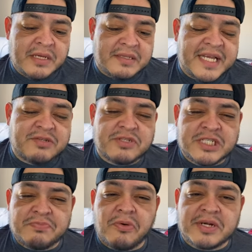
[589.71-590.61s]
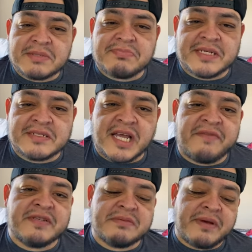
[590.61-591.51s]
That's what sports plus life
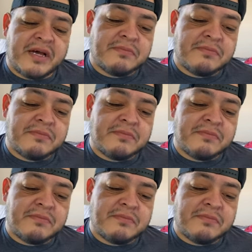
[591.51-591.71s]
is about.